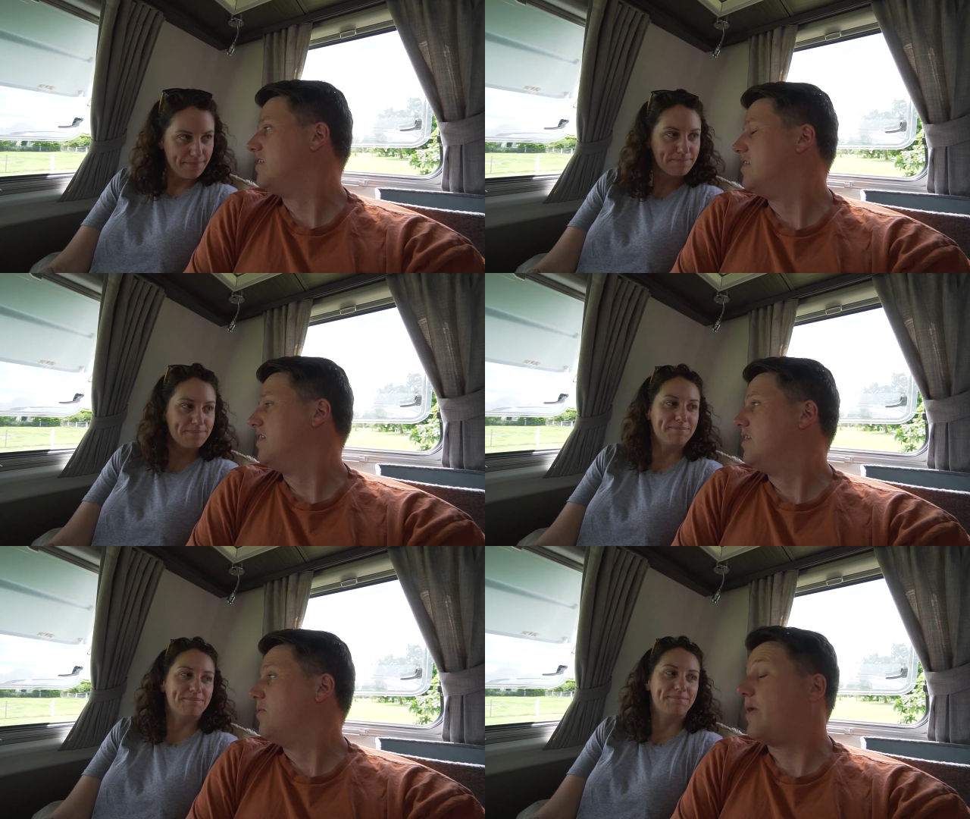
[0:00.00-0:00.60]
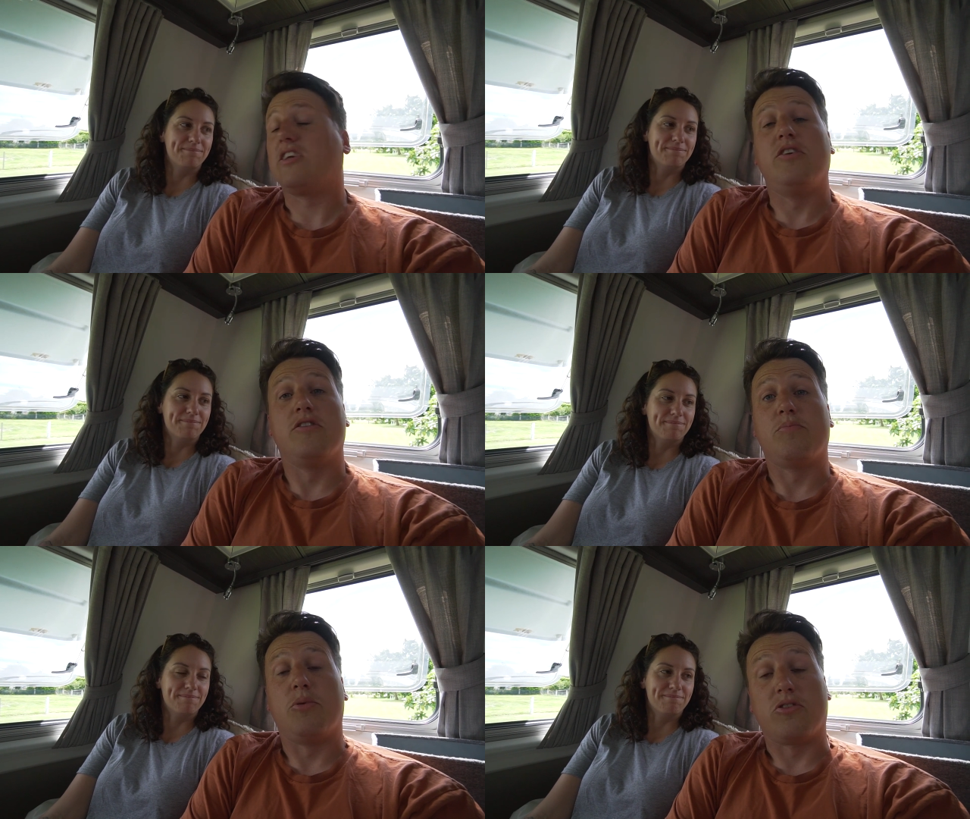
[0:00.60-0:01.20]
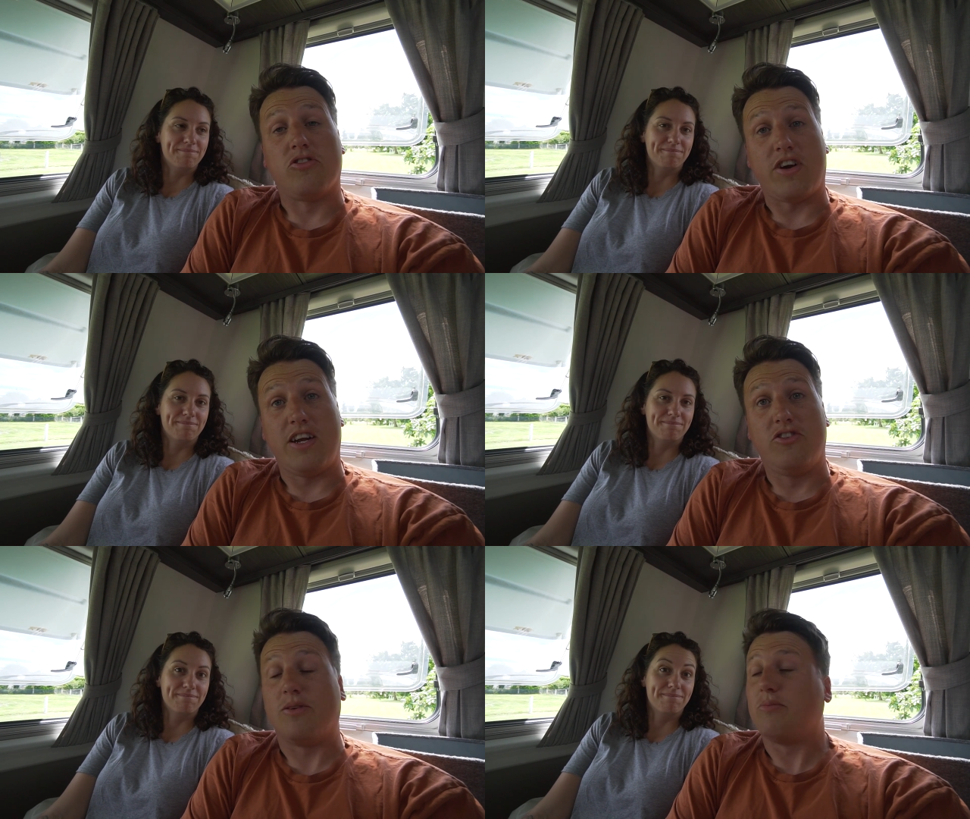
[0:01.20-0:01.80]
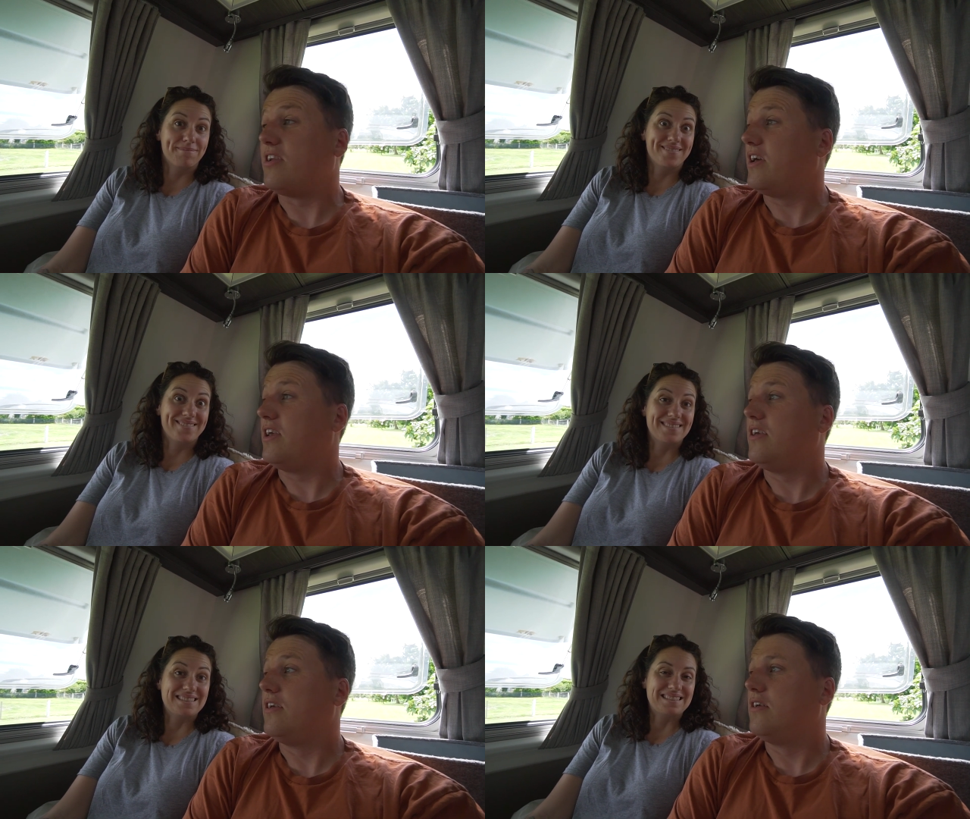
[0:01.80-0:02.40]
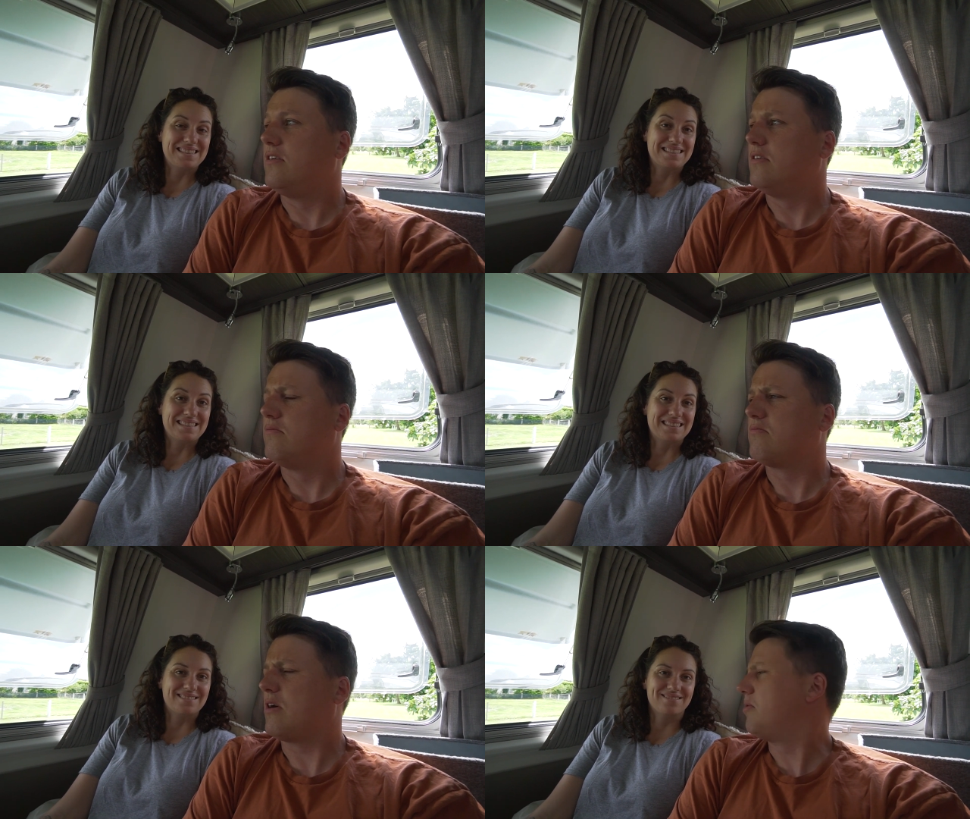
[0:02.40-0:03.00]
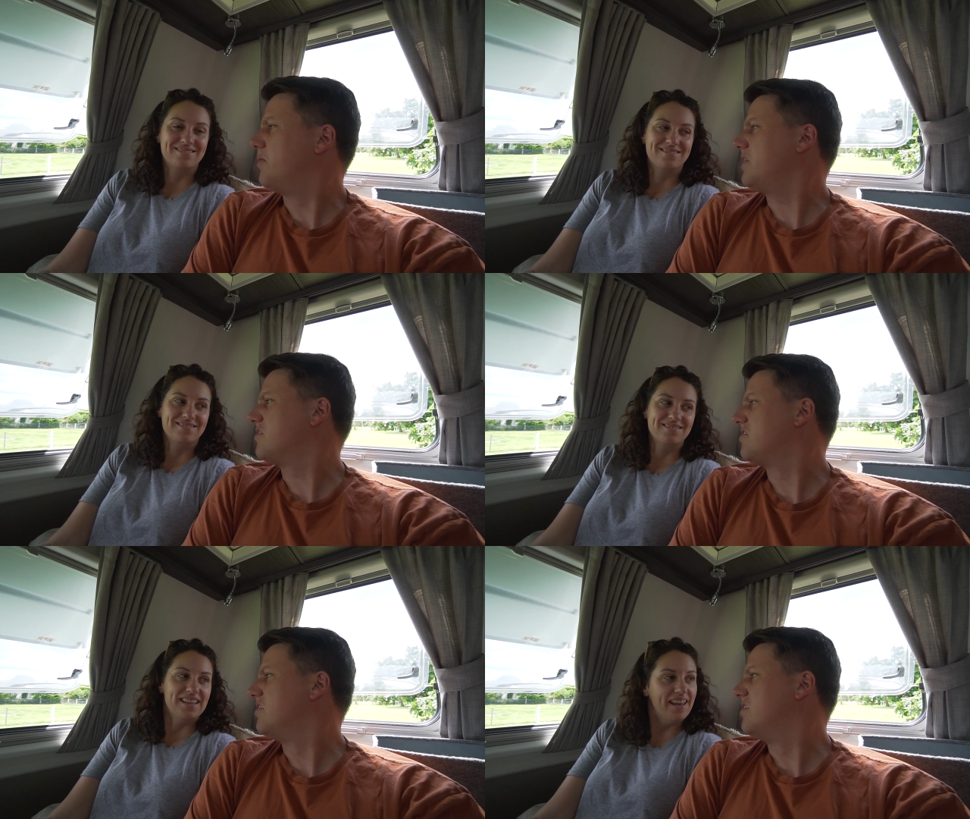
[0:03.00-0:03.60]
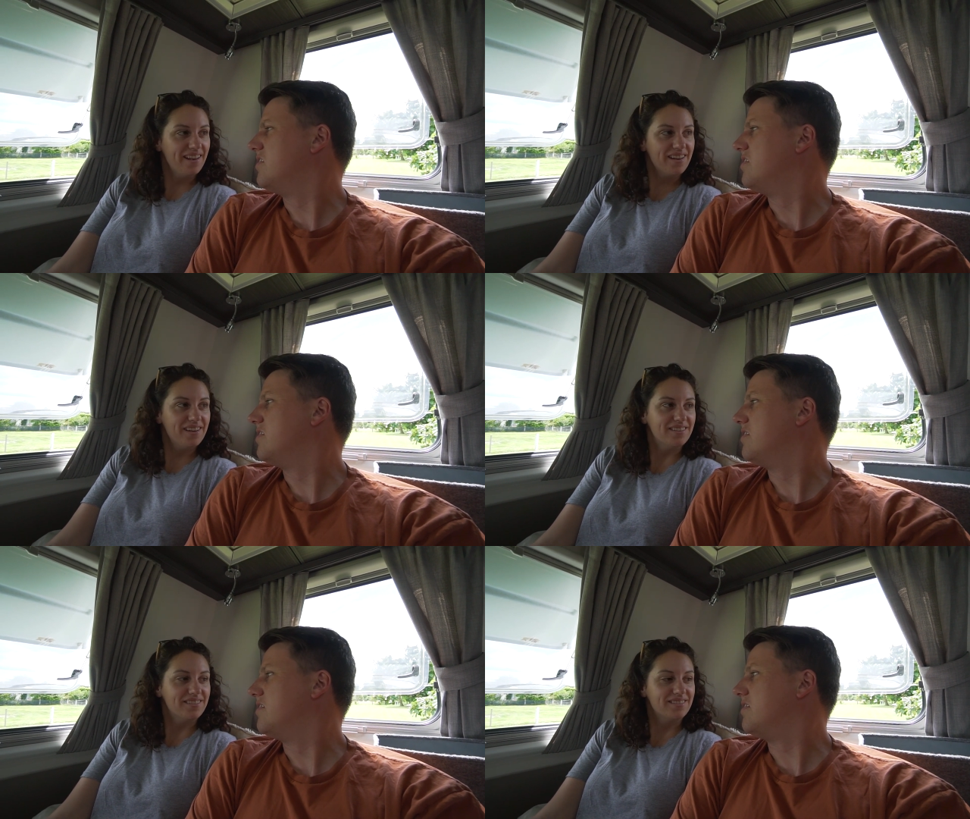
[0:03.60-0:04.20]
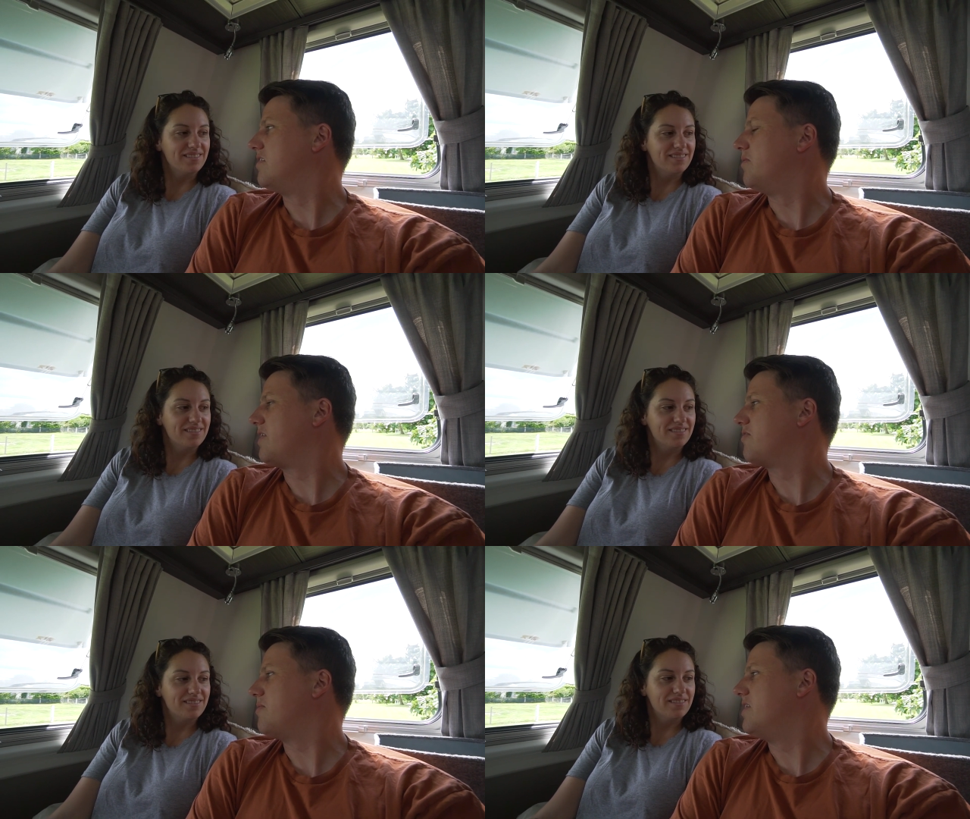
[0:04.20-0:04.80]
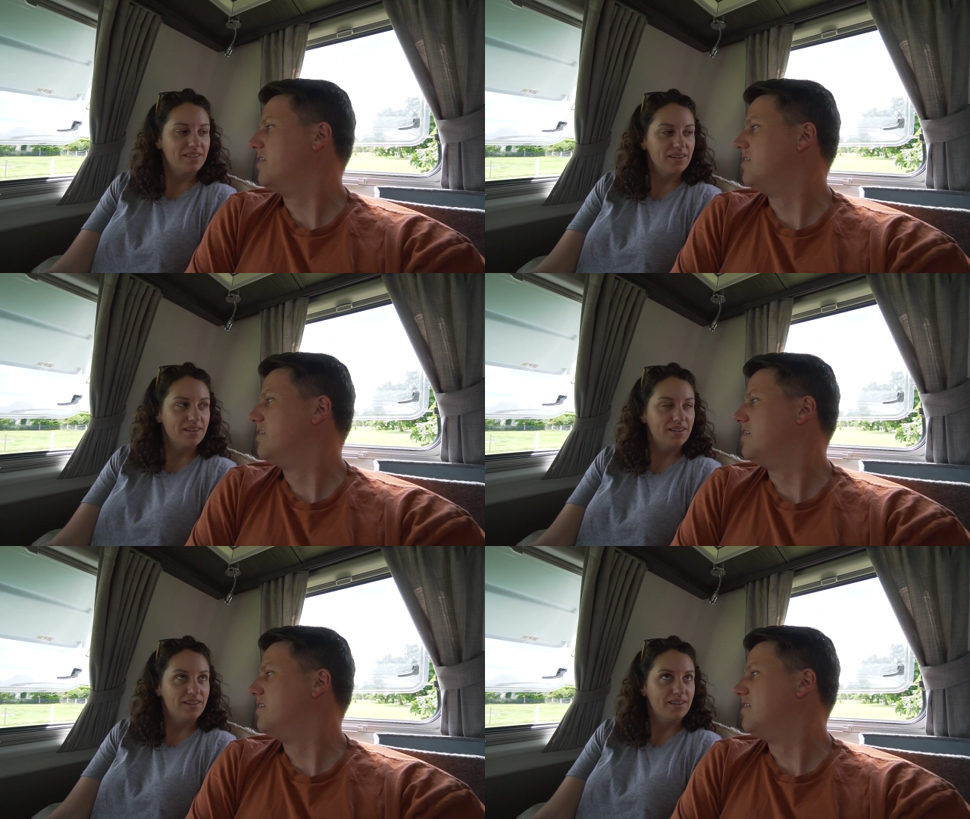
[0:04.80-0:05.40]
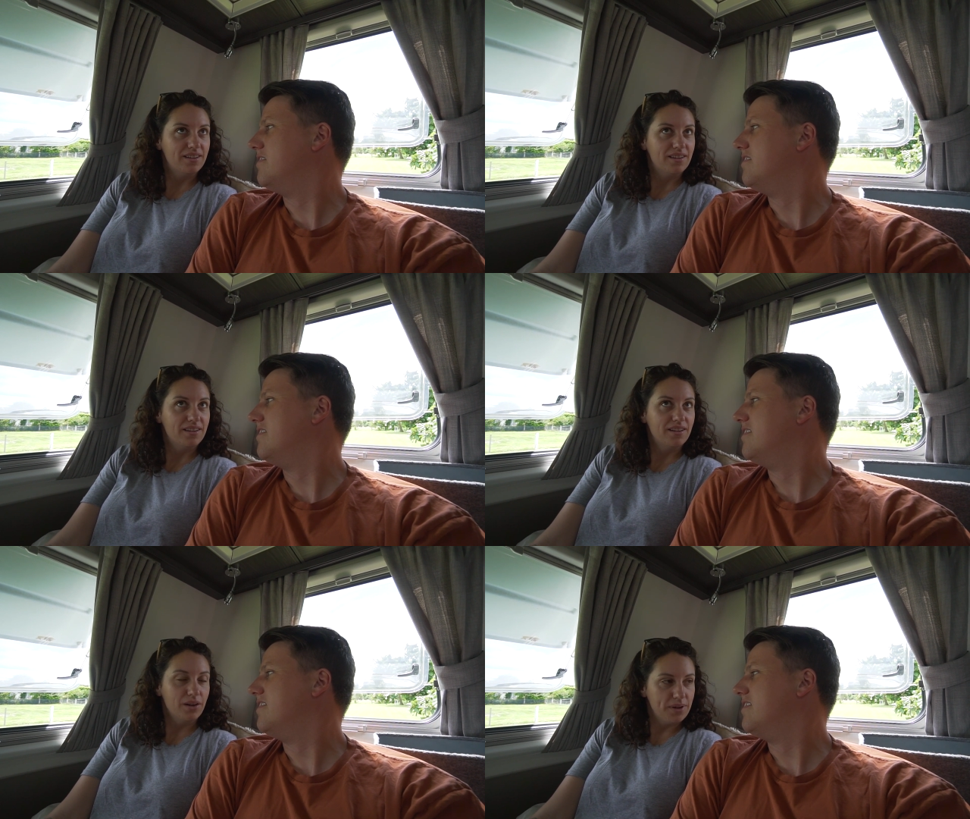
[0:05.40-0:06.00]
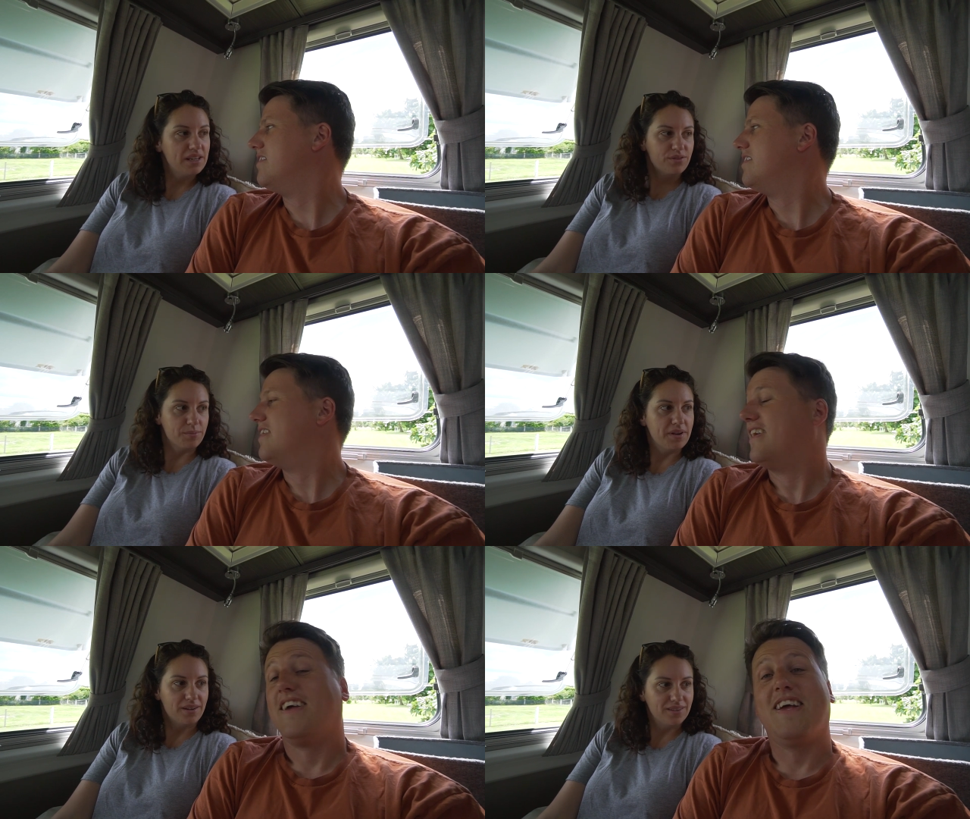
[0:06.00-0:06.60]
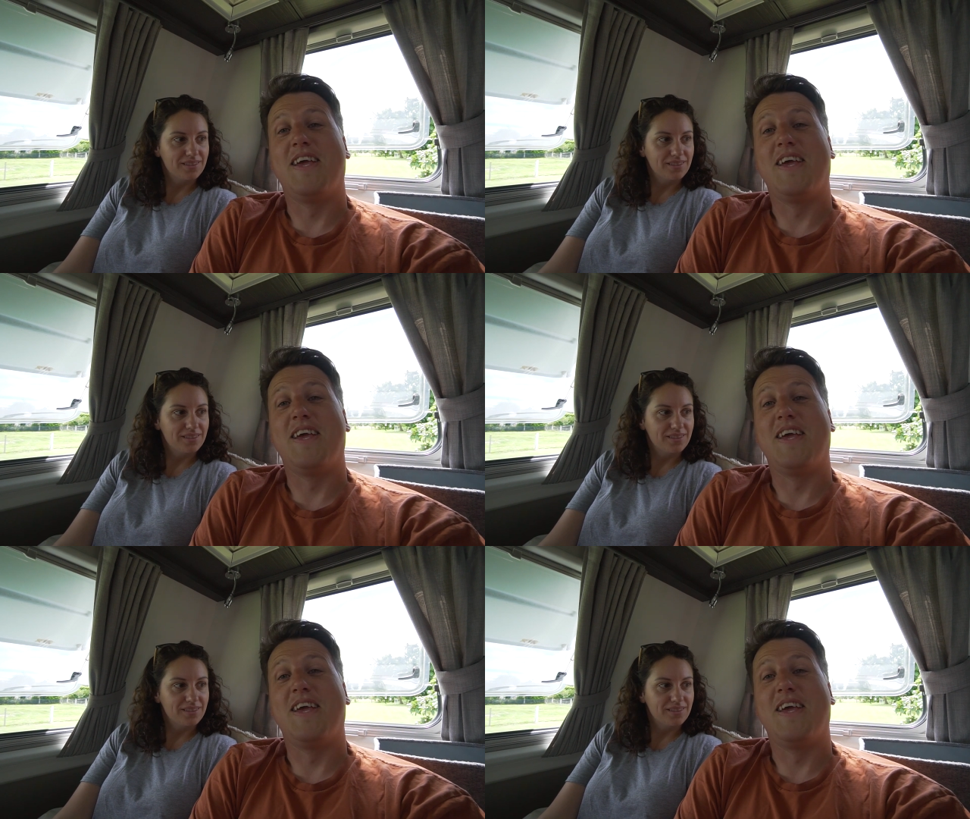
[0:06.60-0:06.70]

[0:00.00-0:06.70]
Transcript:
Speaker 1: Yep. We actually just booked a train trip today, a couple of weeks. Yeah. A week from now?
Speaker 2: A week from now.